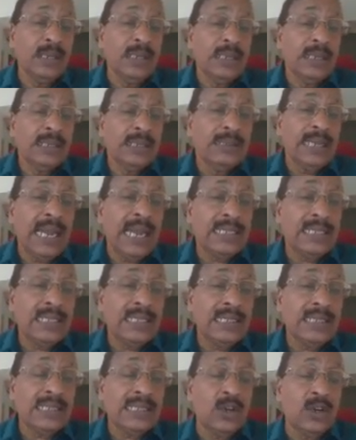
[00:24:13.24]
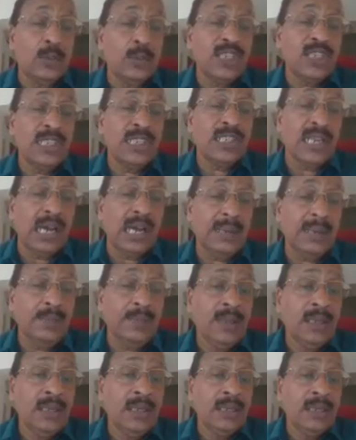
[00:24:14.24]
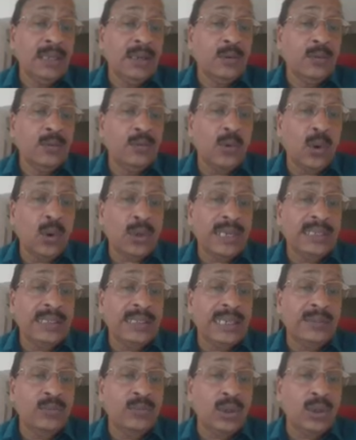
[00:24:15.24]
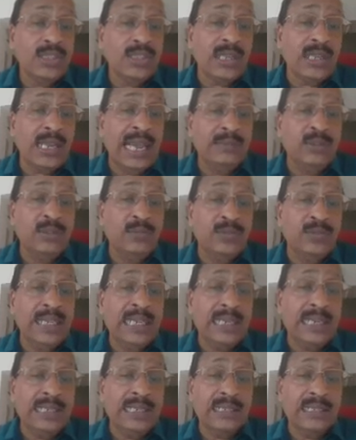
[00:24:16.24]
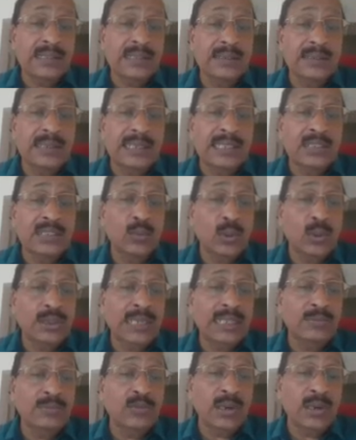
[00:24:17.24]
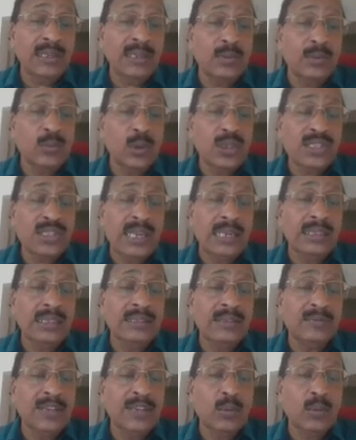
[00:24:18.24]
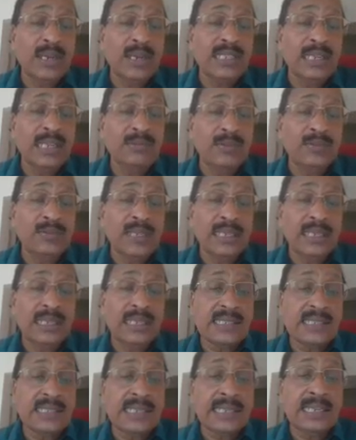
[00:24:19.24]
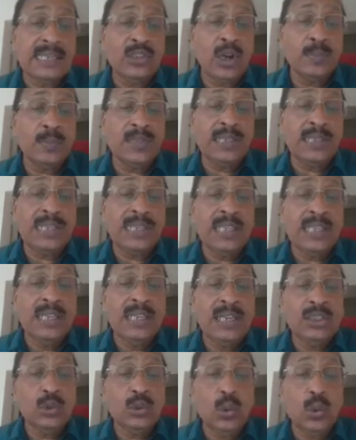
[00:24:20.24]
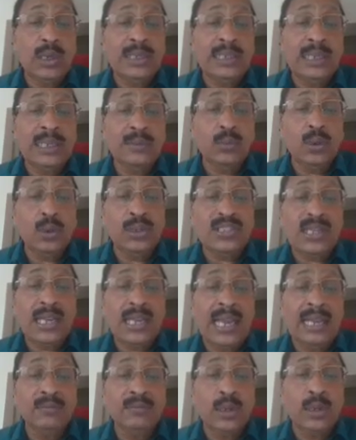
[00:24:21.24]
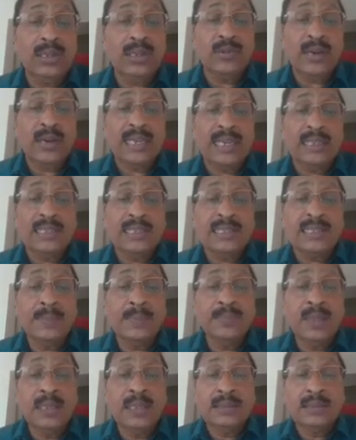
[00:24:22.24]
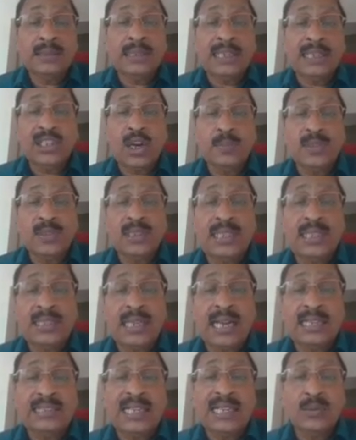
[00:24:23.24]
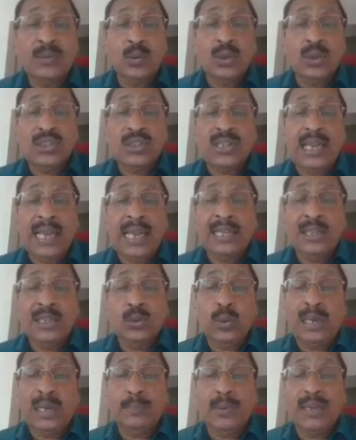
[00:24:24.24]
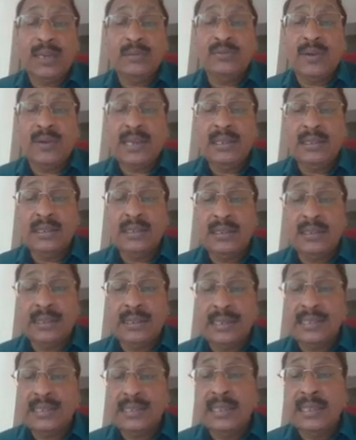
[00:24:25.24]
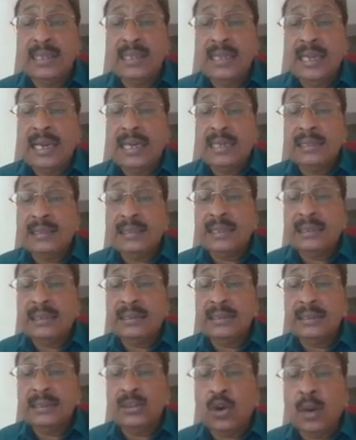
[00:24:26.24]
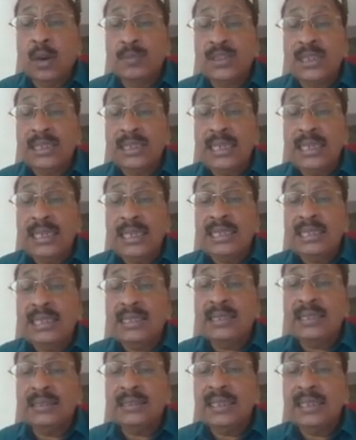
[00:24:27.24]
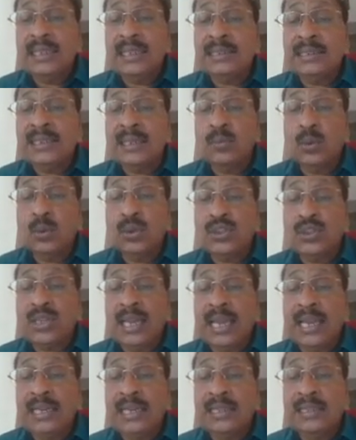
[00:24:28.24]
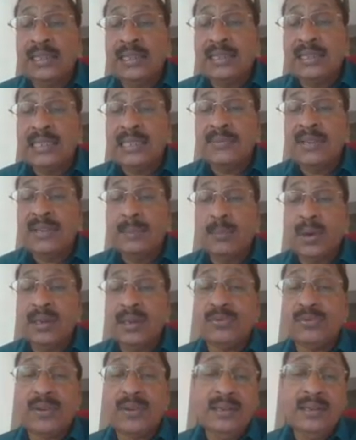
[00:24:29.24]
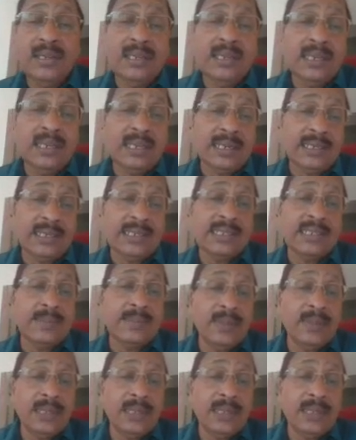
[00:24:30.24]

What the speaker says: The answers, the options are 400 volts and 50 Hz. That is voltage 400 volts and the frequency 50 Hz. Second option is 200 volts and 25 Hz. Third option is 100 volts and 12.5 Hz. And the option D is 300 volts and 37.5 Hz.